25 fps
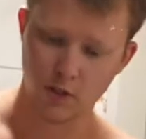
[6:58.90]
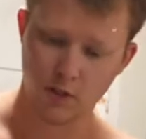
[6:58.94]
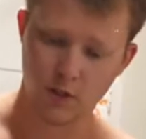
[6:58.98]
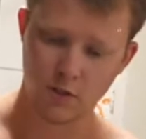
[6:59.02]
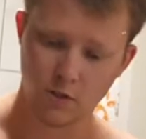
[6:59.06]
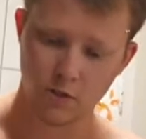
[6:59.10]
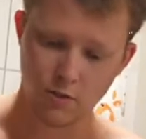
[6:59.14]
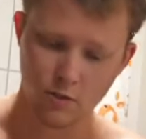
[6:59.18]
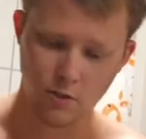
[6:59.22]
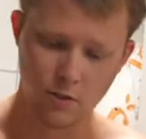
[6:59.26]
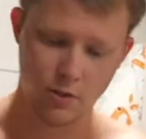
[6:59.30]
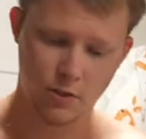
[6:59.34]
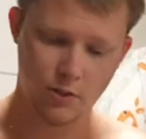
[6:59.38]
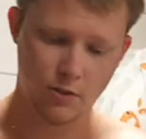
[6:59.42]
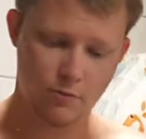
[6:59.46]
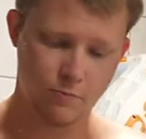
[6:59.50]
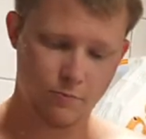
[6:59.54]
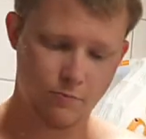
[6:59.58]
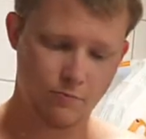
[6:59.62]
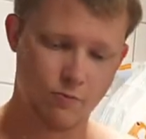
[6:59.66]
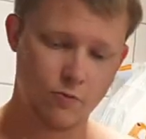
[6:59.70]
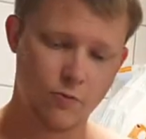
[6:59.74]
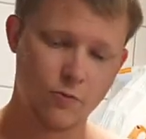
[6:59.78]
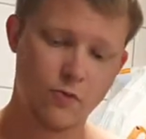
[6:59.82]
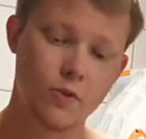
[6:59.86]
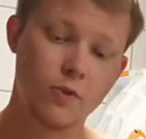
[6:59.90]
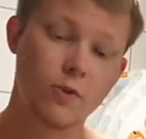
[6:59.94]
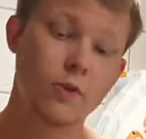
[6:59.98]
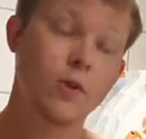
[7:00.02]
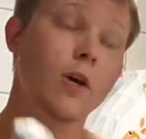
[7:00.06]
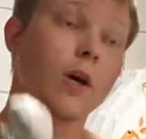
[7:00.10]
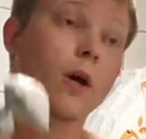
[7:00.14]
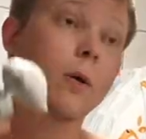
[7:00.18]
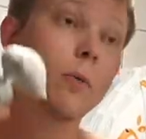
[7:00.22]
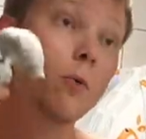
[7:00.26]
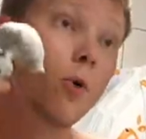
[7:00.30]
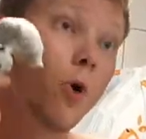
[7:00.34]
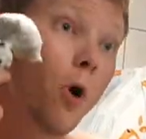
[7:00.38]
and um,
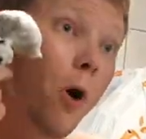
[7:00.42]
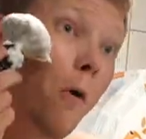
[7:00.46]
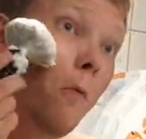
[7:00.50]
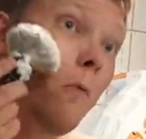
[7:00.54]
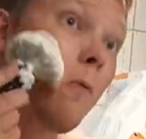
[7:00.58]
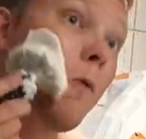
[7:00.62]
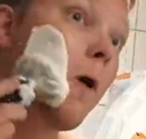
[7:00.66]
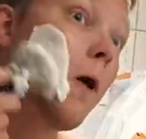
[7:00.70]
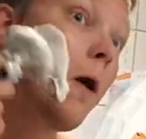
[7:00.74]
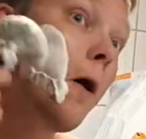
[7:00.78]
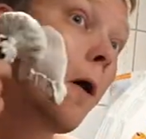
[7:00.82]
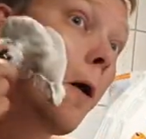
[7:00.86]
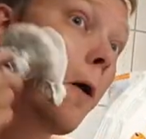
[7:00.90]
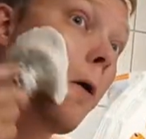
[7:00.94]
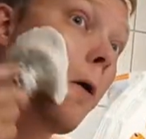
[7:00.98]
I'm gonna